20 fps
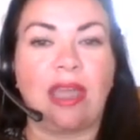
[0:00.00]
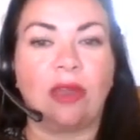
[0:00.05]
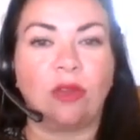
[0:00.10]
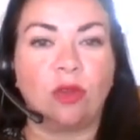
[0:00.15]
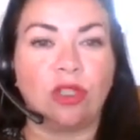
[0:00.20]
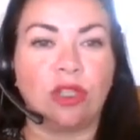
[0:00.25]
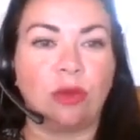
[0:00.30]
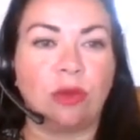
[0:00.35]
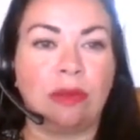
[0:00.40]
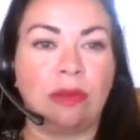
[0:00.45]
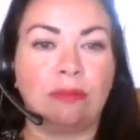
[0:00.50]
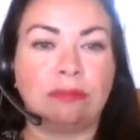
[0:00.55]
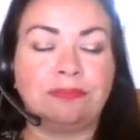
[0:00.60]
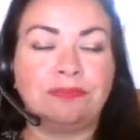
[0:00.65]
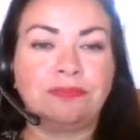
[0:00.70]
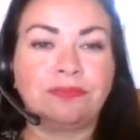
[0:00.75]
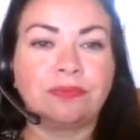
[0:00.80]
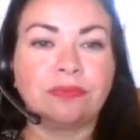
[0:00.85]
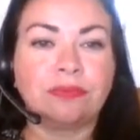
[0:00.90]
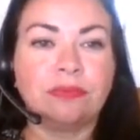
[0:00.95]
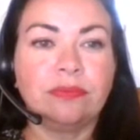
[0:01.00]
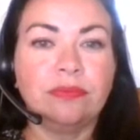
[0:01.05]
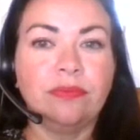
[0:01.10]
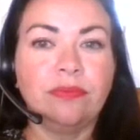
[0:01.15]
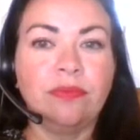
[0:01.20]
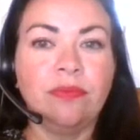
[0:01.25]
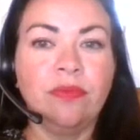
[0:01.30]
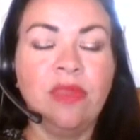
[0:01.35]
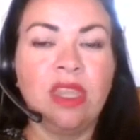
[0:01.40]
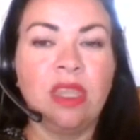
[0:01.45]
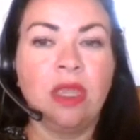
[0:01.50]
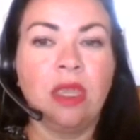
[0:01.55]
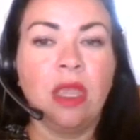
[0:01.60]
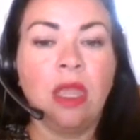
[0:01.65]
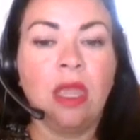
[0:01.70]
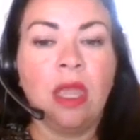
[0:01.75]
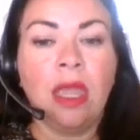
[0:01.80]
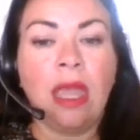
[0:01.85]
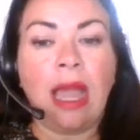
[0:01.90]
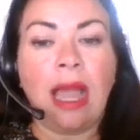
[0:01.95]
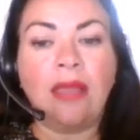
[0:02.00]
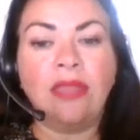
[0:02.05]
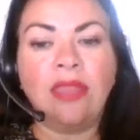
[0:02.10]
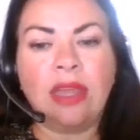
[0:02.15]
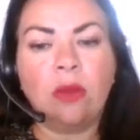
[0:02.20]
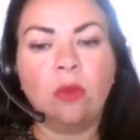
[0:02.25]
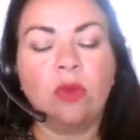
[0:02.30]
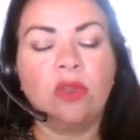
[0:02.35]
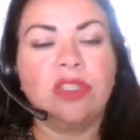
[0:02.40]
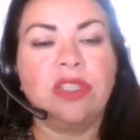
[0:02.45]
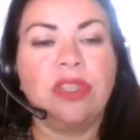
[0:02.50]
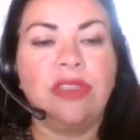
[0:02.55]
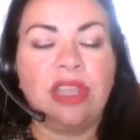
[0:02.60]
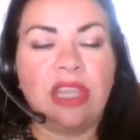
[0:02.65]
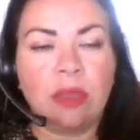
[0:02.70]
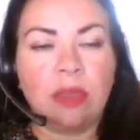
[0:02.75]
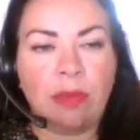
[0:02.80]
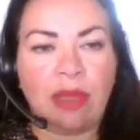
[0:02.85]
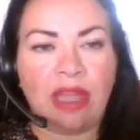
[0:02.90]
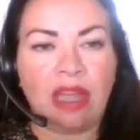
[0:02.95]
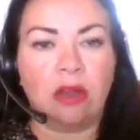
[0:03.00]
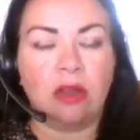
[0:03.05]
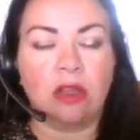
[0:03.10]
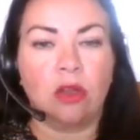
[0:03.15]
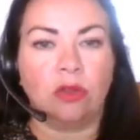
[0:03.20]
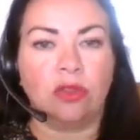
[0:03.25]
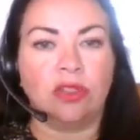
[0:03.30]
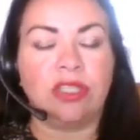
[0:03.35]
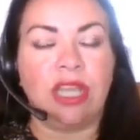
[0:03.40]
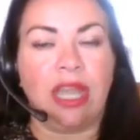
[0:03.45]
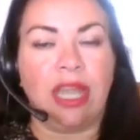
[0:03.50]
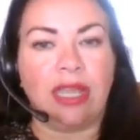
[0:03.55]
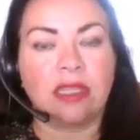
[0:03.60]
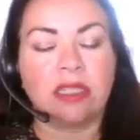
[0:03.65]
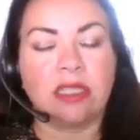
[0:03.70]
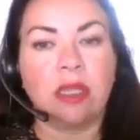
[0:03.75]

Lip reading: you're doing. And then I want to think about our context.